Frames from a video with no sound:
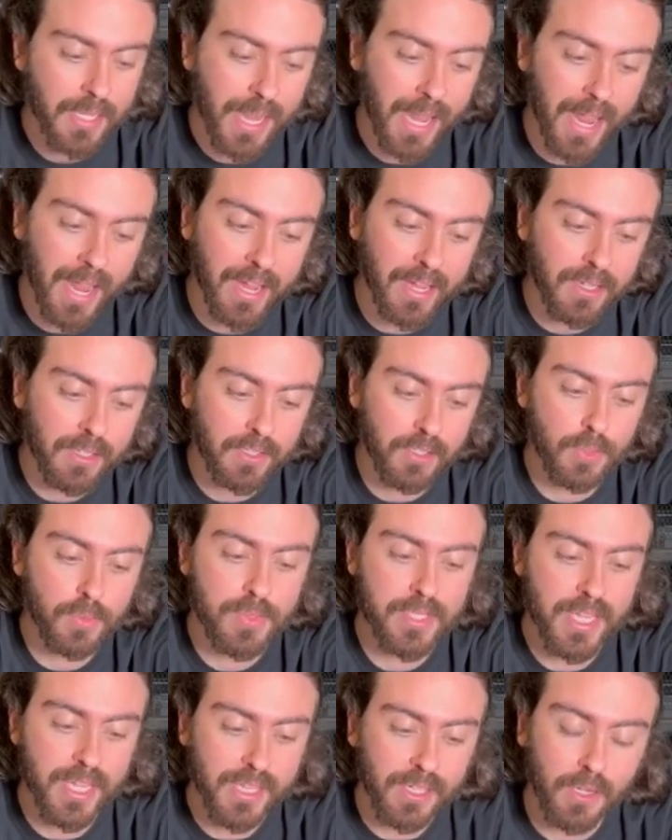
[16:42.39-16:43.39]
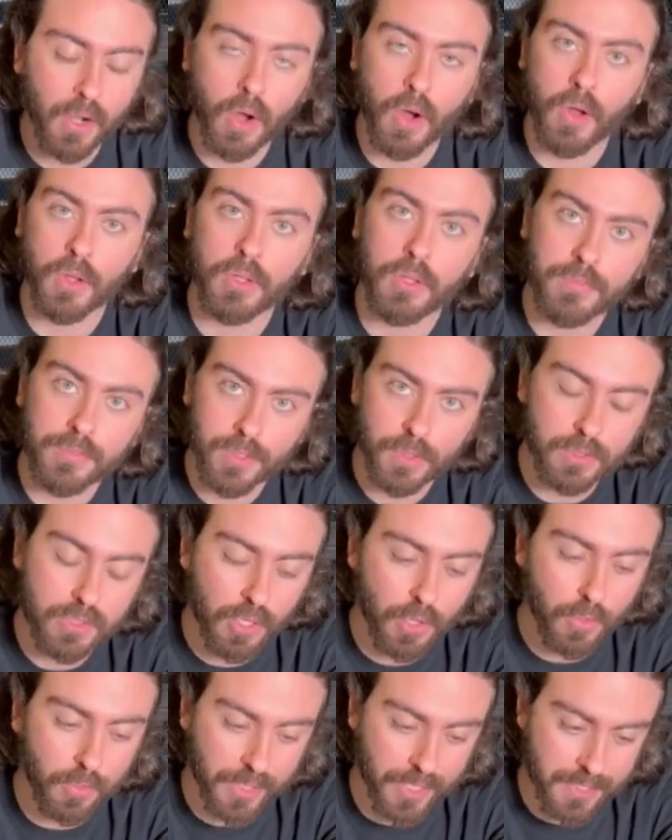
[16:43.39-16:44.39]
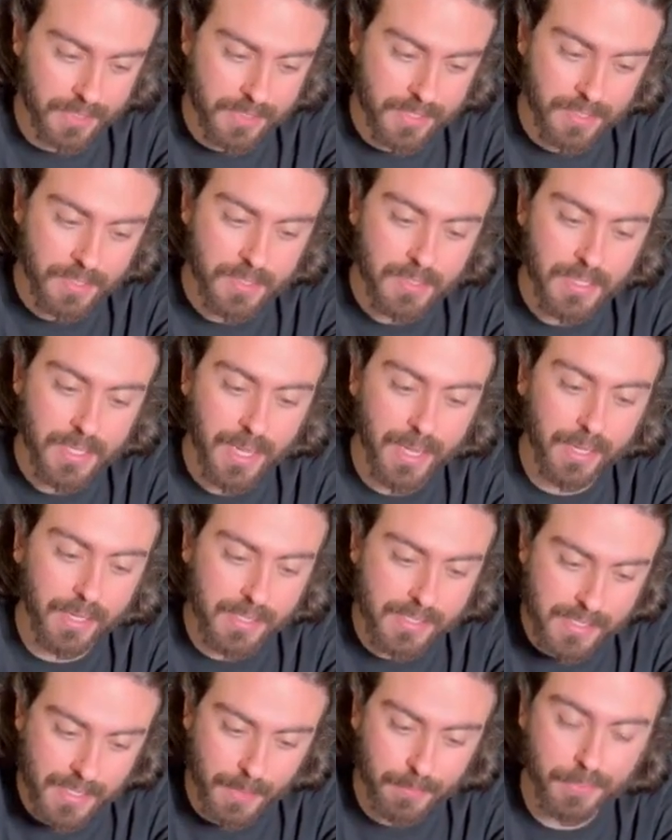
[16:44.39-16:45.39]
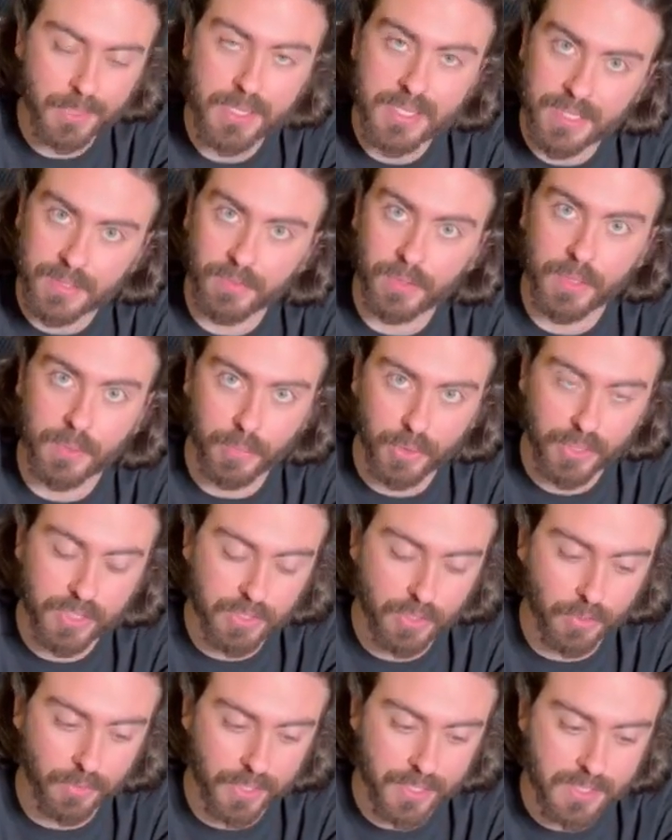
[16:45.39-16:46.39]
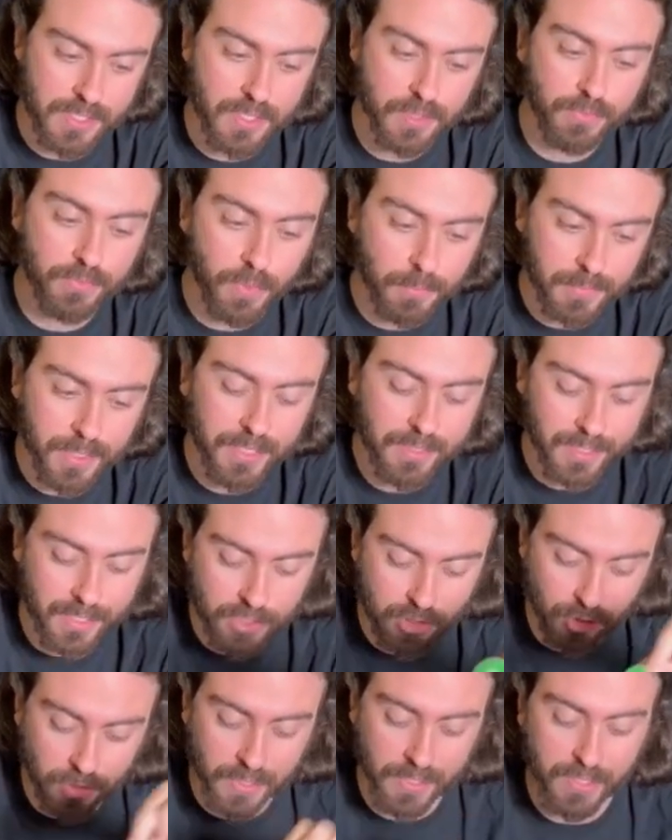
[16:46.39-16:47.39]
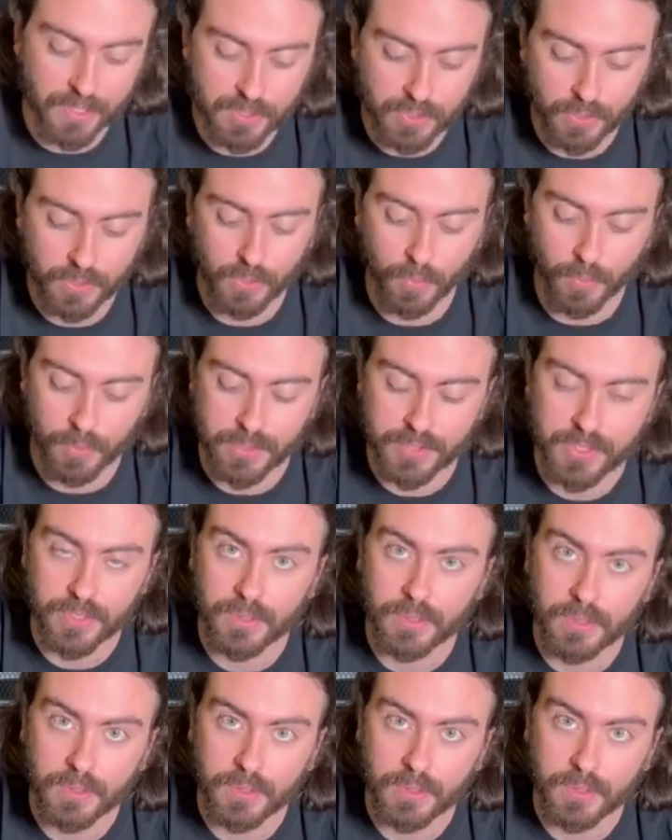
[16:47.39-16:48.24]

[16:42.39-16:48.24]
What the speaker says: and you take all of their tokens, except the civil liberty tokens, from that nation into yours.